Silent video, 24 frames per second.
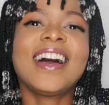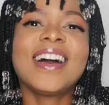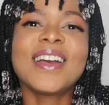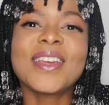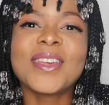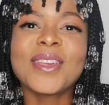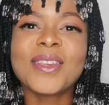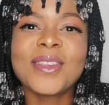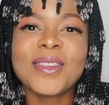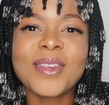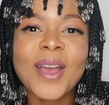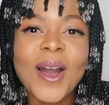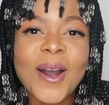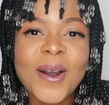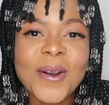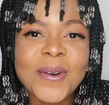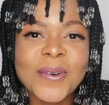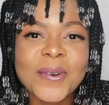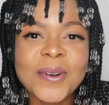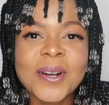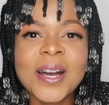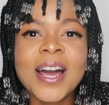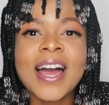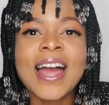
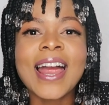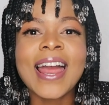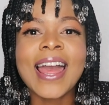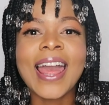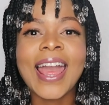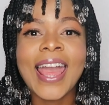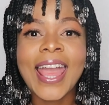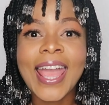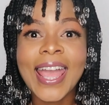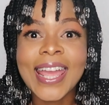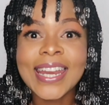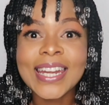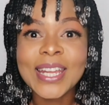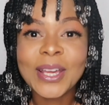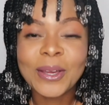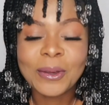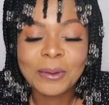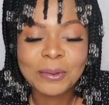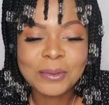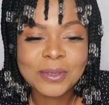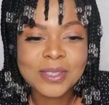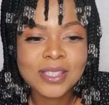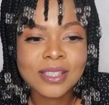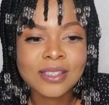Yo,
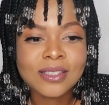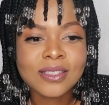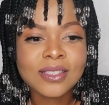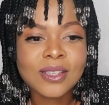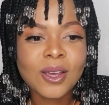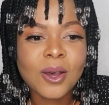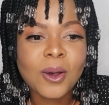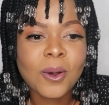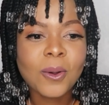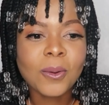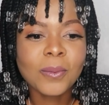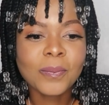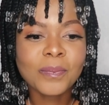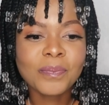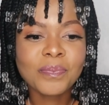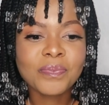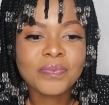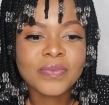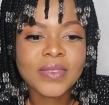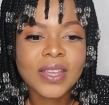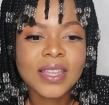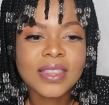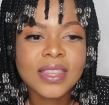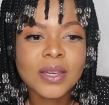anywho's, so
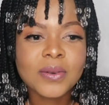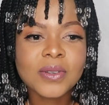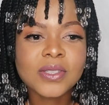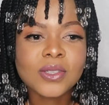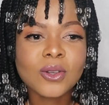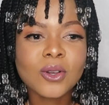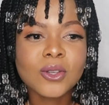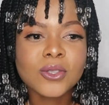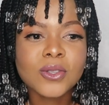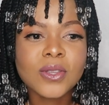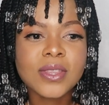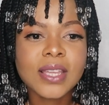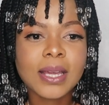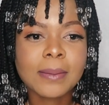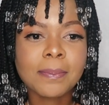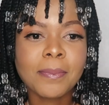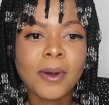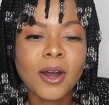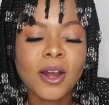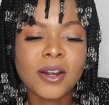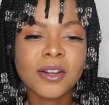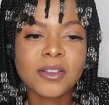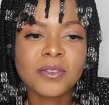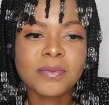there was also that
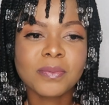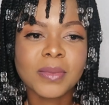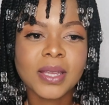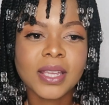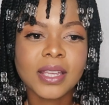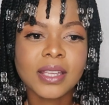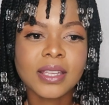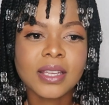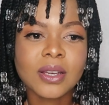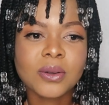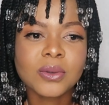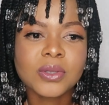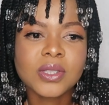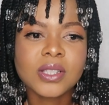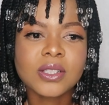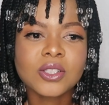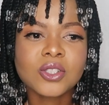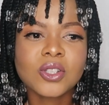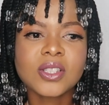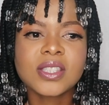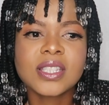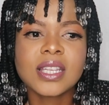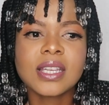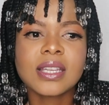part of me, you would say,
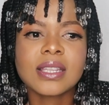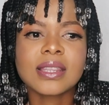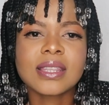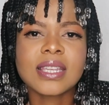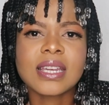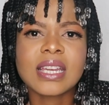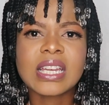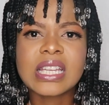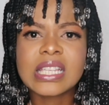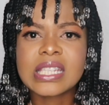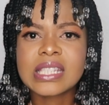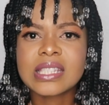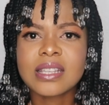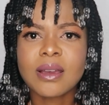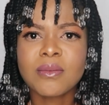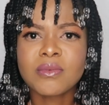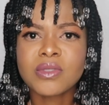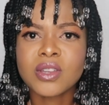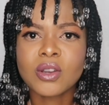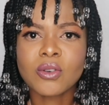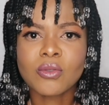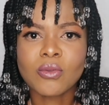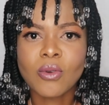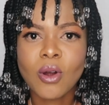Shotzi, there is
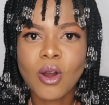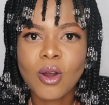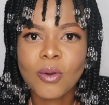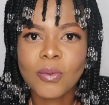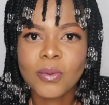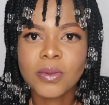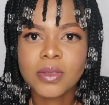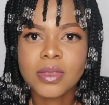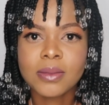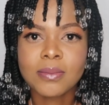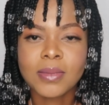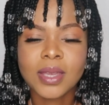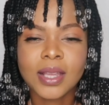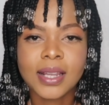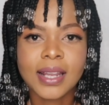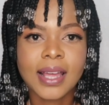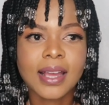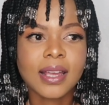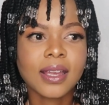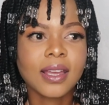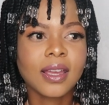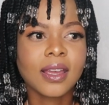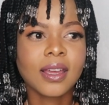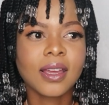something wrong with me.
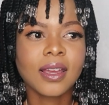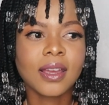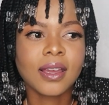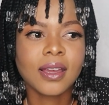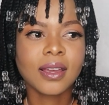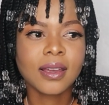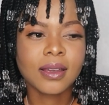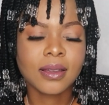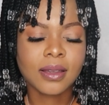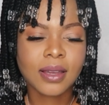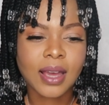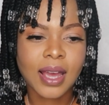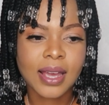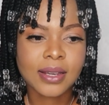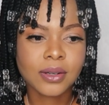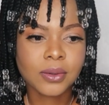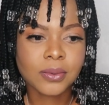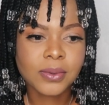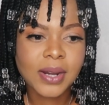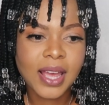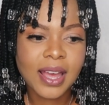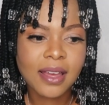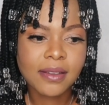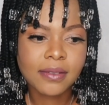Like, I
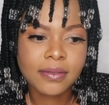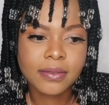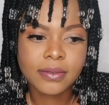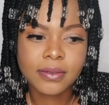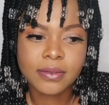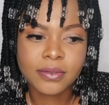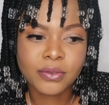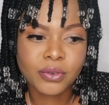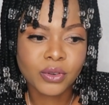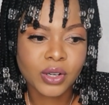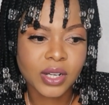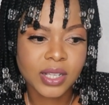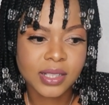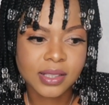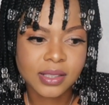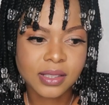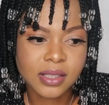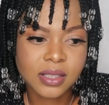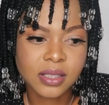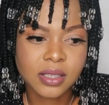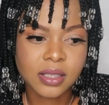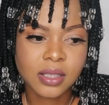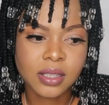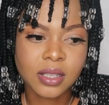don't have
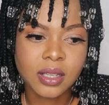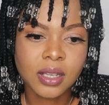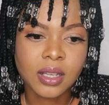friends.